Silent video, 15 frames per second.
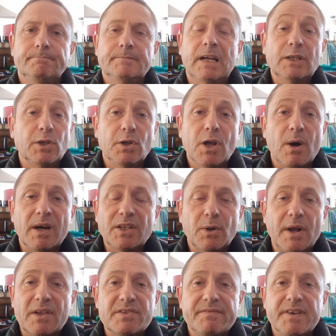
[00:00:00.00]
I don't know. I don't know
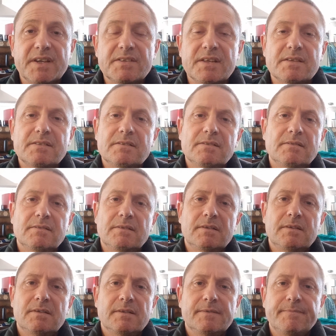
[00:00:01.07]
how to fix this.
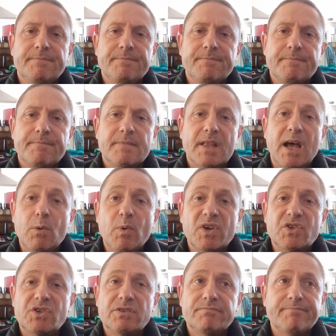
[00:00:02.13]
I
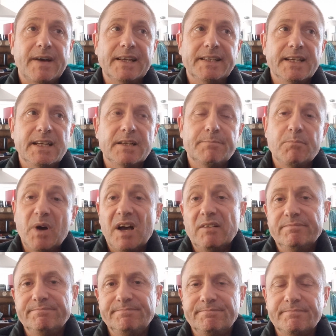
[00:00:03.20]
wish I did. Well,
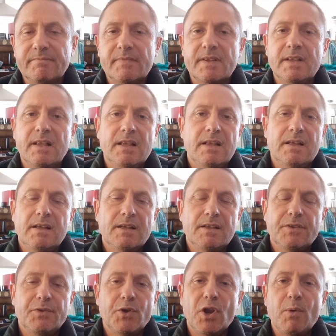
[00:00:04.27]

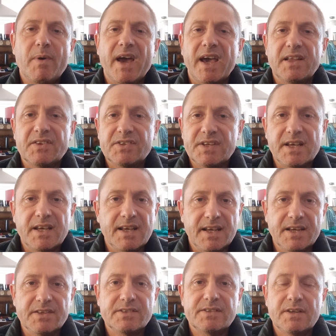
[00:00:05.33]
the only way I can see it
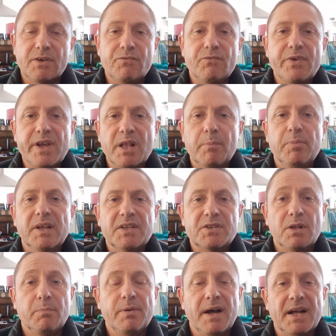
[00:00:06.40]
is a real
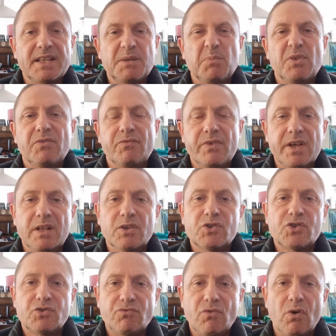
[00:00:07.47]
political party with real
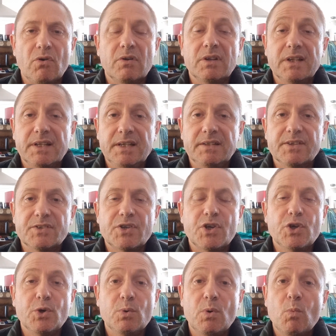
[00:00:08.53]
strong leaders
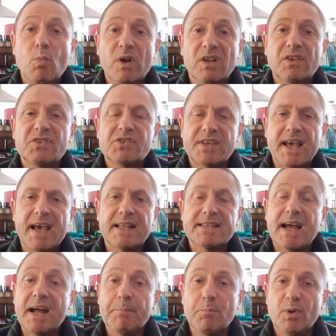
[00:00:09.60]
who will say it
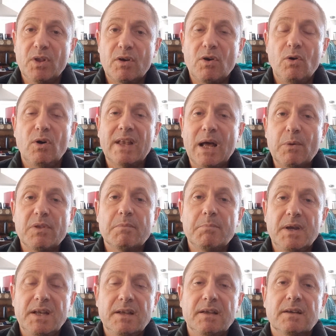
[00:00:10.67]
and will call out the
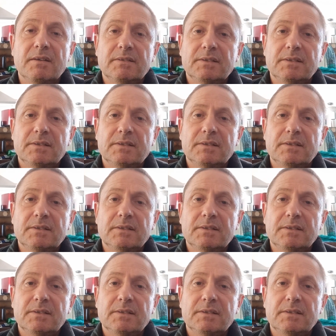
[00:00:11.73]
media.